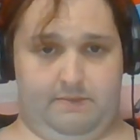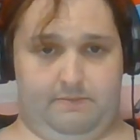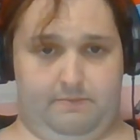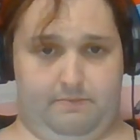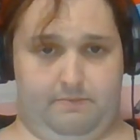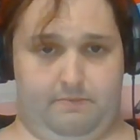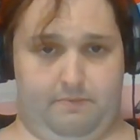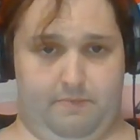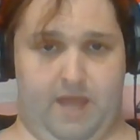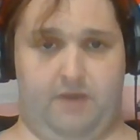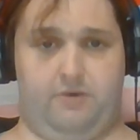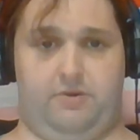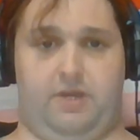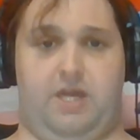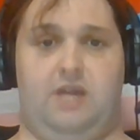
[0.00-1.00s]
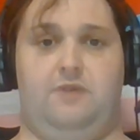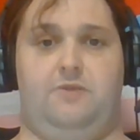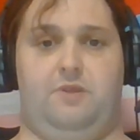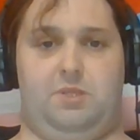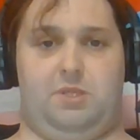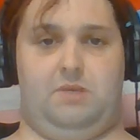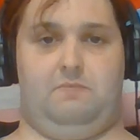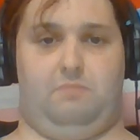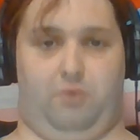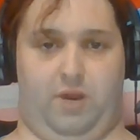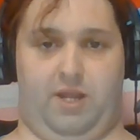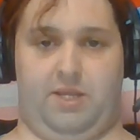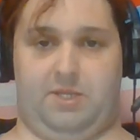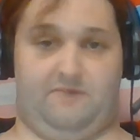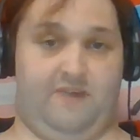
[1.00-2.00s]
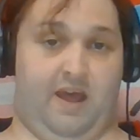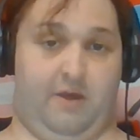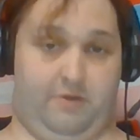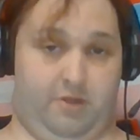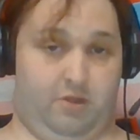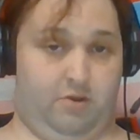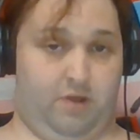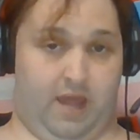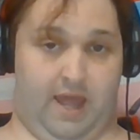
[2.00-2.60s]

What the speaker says: male heathens embraced, valued,